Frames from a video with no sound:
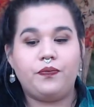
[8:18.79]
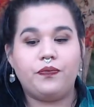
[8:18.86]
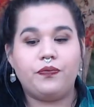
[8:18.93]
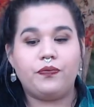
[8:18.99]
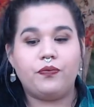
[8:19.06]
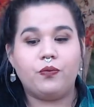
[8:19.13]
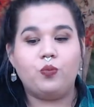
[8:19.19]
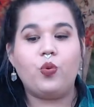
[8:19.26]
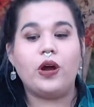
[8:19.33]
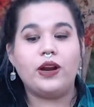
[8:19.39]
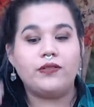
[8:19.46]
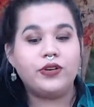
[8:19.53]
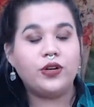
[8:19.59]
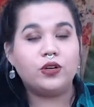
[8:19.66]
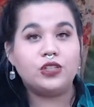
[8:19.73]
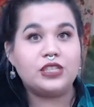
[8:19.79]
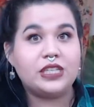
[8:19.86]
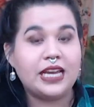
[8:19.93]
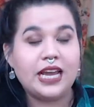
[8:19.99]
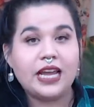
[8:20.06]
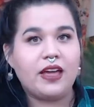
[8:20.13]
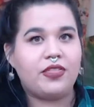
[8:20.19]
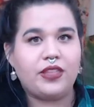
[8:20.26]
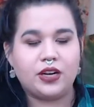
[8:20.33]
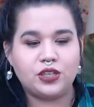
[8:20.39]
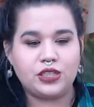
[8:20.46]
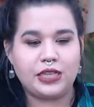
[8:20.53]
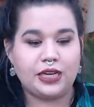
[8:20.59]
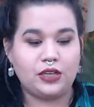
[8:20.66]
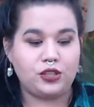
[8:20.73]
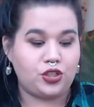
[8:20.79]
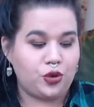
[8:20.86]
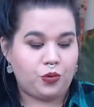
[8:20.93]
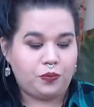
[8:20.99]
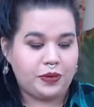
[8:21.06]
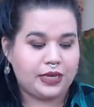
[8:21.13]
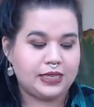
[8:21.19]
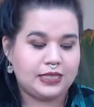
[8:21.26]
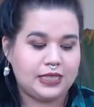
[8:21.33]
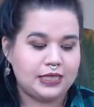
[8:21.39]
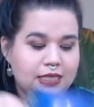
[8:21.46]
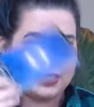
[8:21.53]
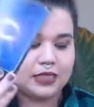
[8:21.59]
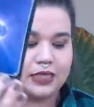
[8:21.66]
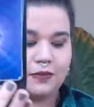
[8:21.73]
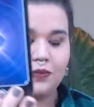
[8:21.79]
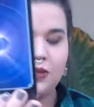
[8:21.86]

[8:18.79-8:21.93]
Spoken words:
Whatever you're seeing, they're seeing too, because this is something